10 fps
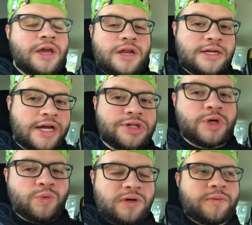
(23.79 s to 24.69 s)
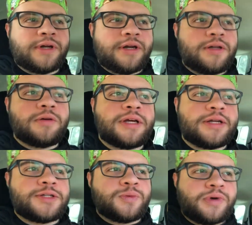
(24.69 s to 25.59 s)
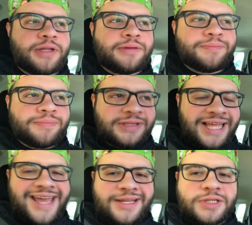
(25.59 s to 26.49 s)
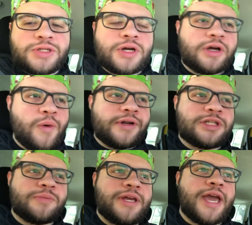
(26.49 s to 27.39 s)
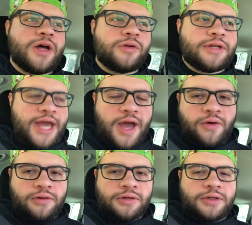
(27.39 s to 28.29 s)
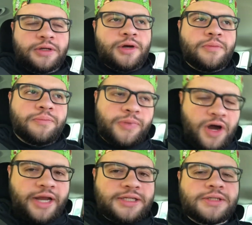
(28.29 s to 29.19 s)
Not sure what we're gonna do, not sure what plans are going to be held down, but